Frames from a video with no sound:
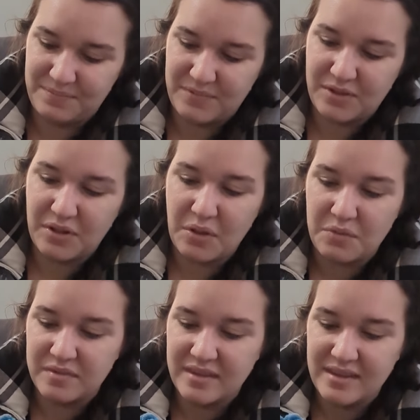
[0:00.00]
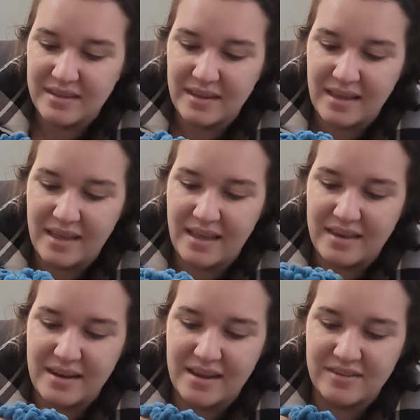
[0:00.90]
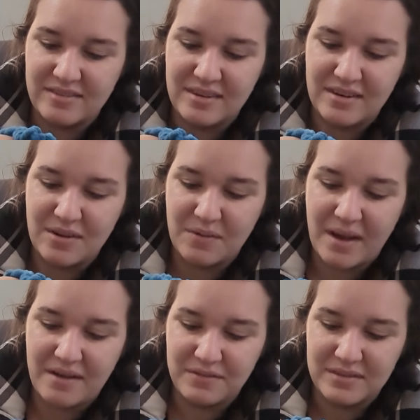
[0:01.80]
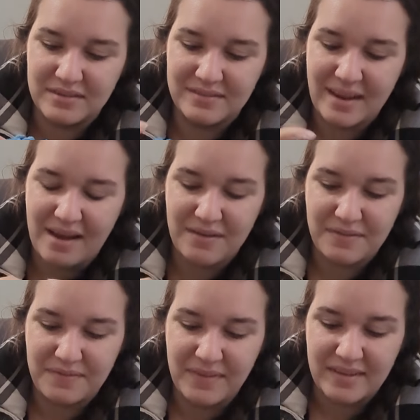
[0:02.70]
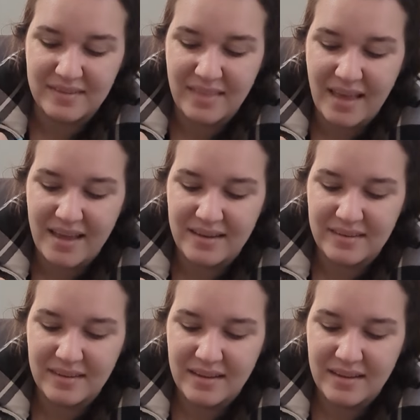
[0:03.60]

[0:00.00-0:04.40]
close it, and I just didn't know how to fix that.